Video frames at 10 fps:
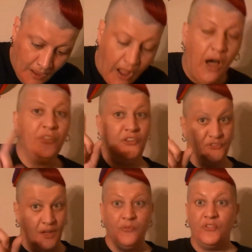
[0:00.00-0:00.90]
All this
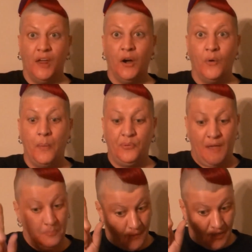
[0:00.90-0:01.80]
stuff is on our
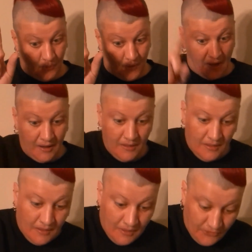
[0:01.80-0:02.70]
website, by the way.
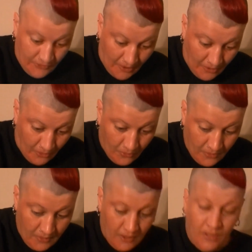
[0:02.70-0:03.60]
So,
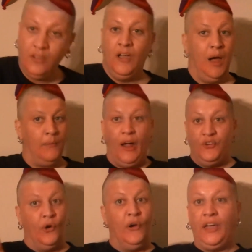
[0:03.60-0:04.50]
I'm not
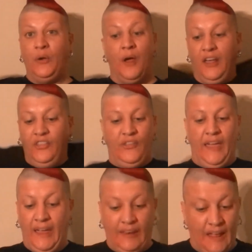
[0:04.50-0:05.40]
showing you
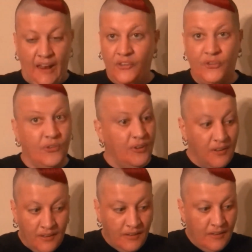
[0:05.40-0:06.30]
anything that's
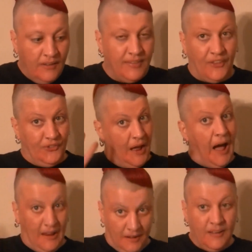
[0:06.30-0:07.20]

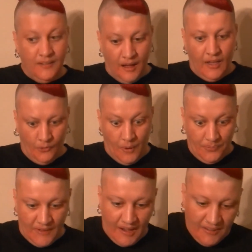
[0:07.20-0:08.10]
not on the
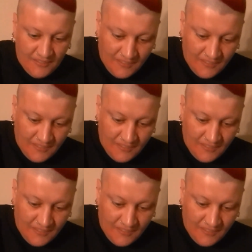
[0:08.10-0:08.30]
website.